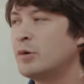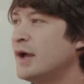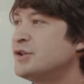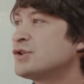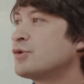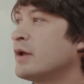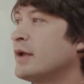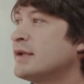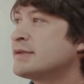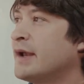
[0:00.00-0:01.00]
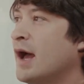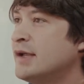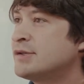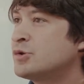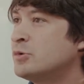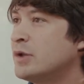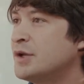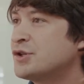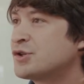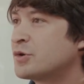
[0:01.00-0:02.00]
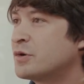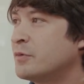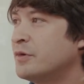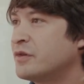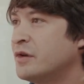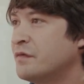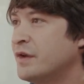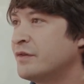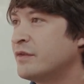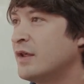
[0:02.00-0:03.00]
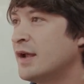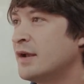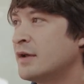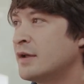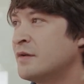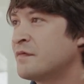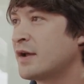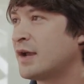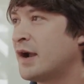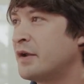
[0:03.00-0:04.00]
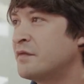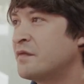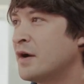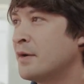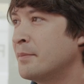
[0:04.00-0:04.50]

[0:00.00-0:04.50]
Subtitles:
Well, I guess in high school, I just sort of was convinced that if I kind of